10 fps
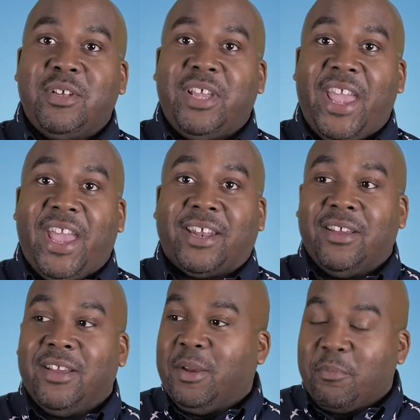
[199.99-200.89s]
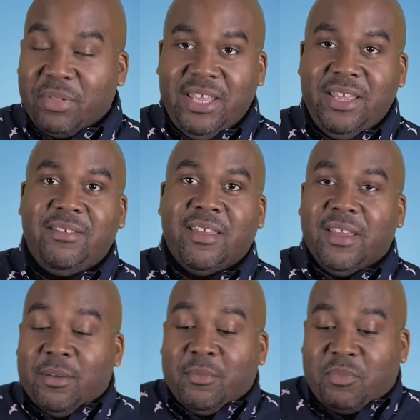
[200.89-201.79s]
Cat? Please,
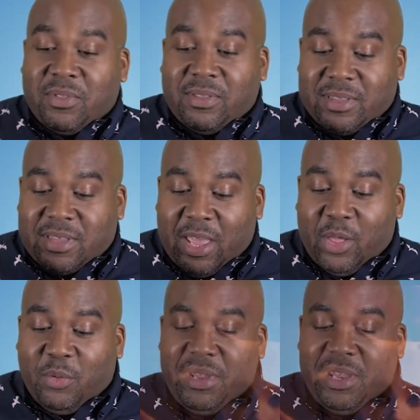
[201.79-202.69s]
tell me